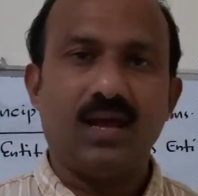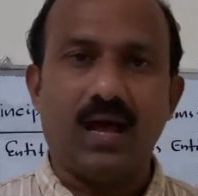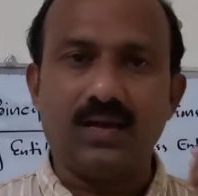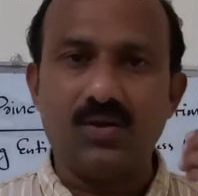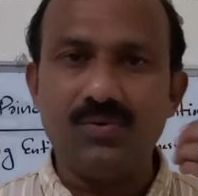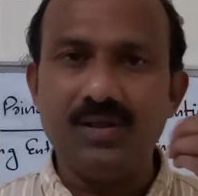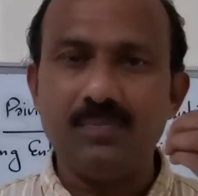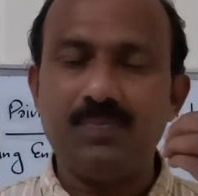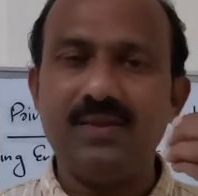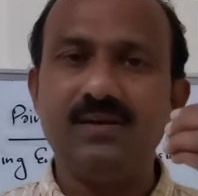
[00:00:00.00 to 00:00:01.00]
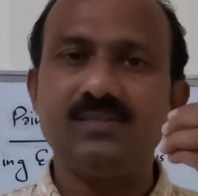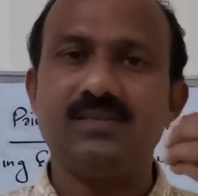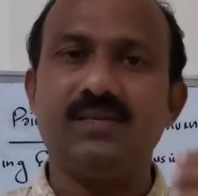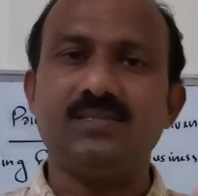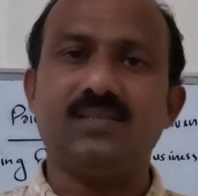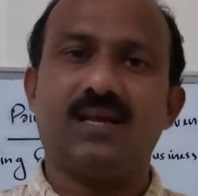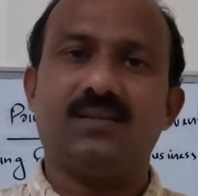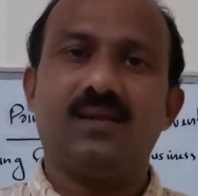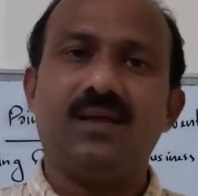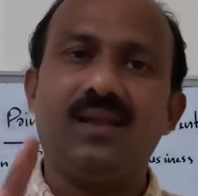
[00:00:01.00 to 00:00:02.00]
Accounting period says
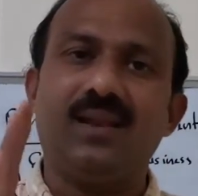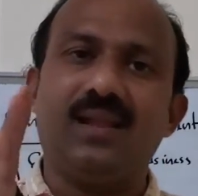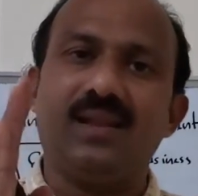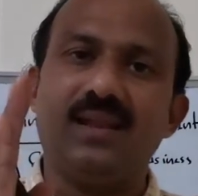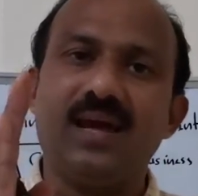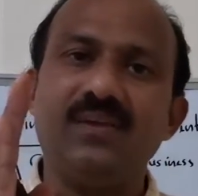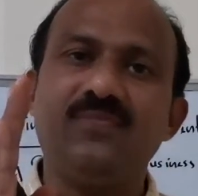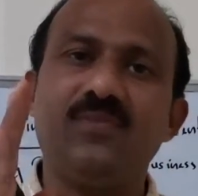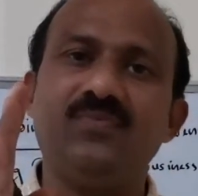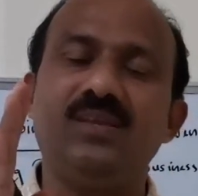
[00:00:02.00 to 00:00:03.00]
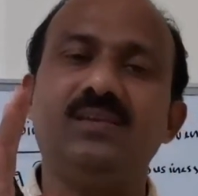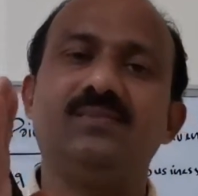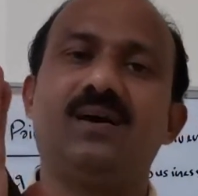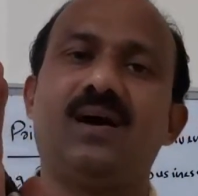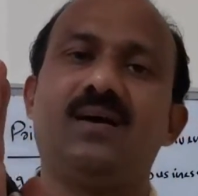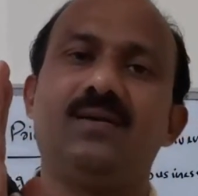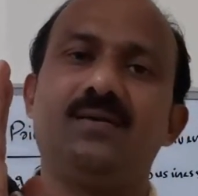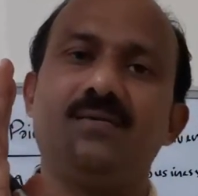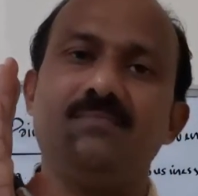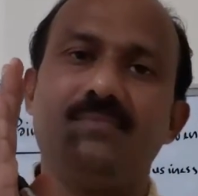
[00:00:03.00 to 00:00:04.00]
that life of the
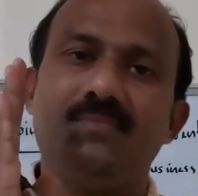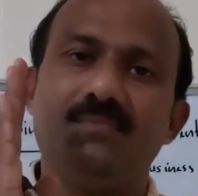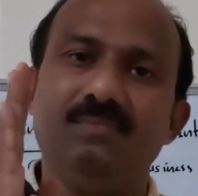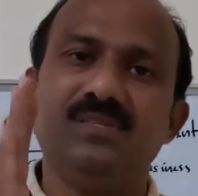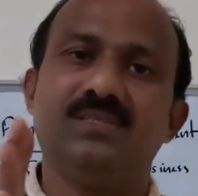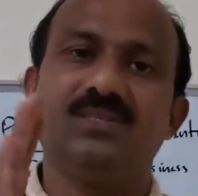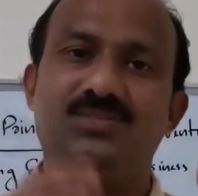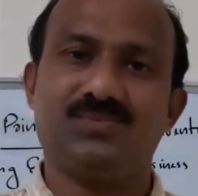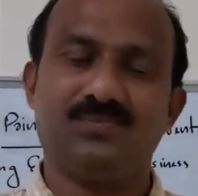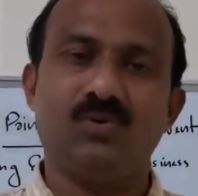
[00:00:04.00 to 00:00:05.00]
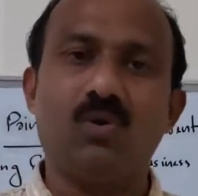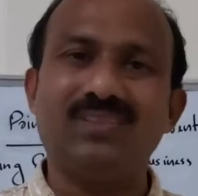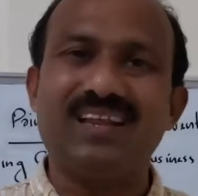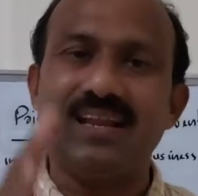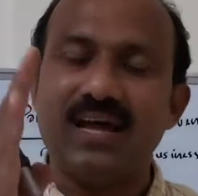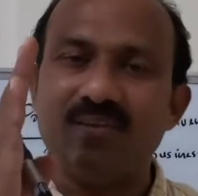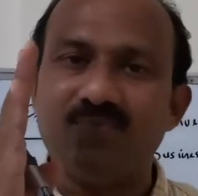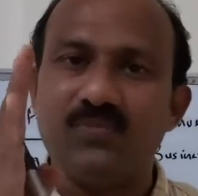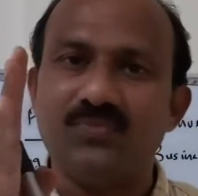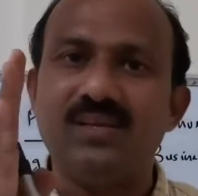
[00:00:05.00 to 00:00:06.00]
business or the
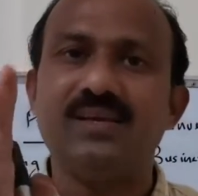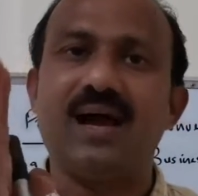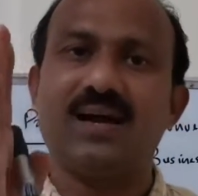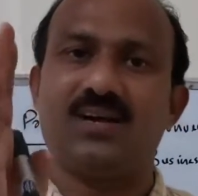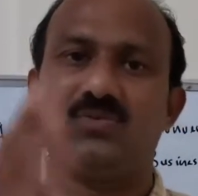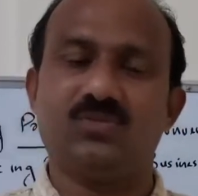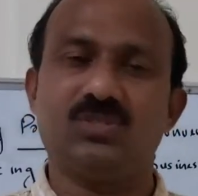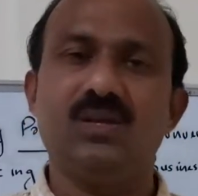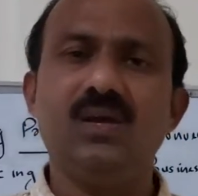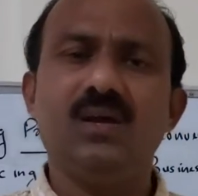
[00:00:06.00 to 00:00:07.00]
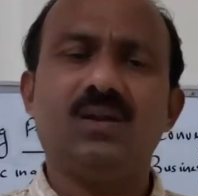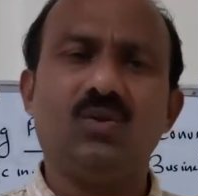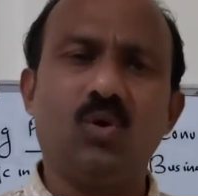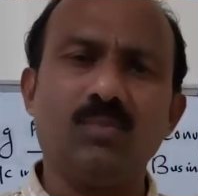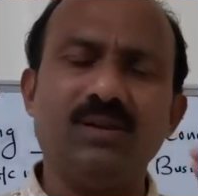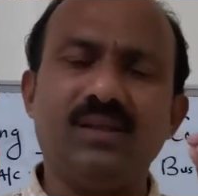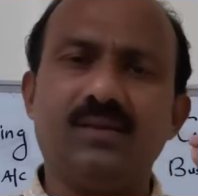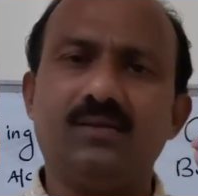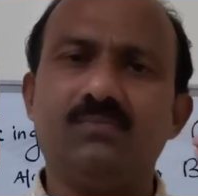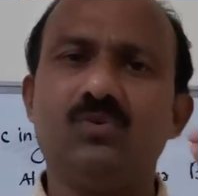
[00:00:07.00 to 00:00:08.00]
life of the accounts.
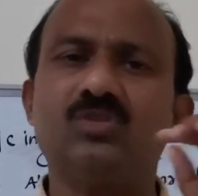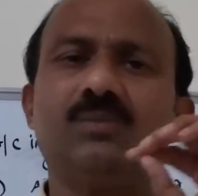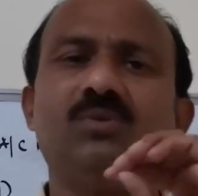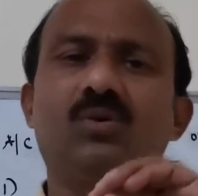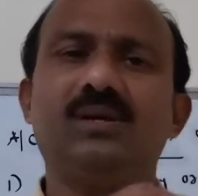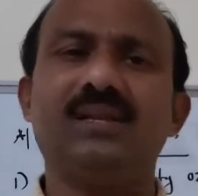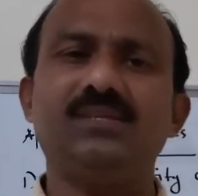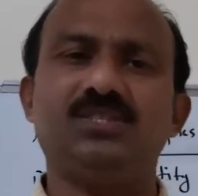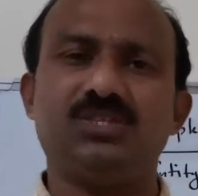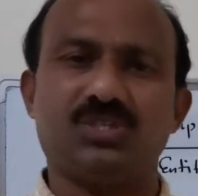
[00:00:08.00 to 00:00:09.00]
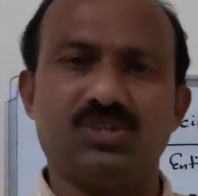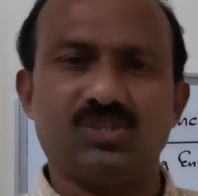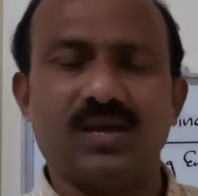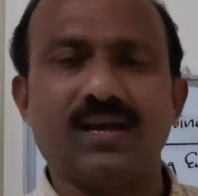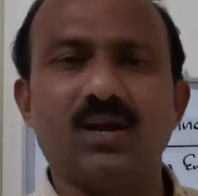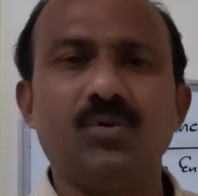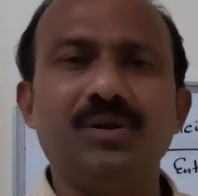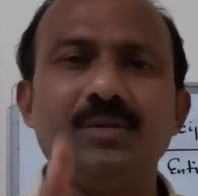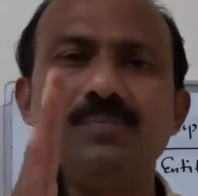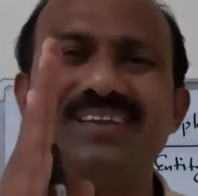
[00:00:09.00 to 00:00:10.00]
Normally, most of the organizations'
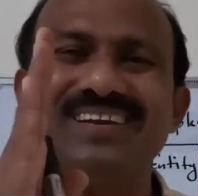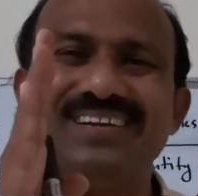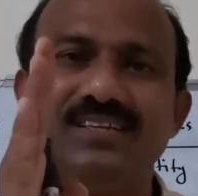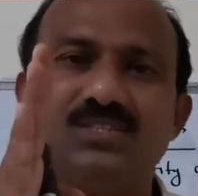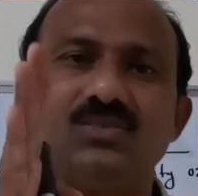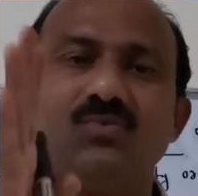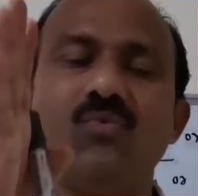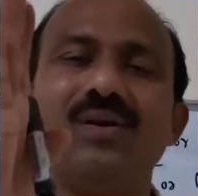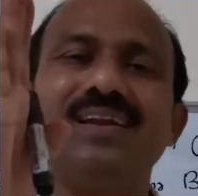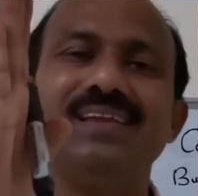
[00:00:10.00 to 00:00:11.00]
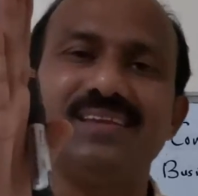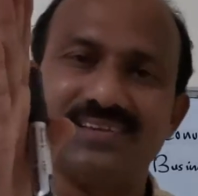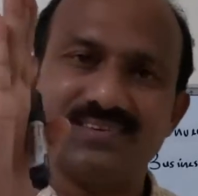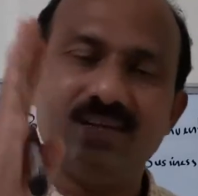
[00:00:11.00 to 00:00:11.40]
accounting period is 1 year.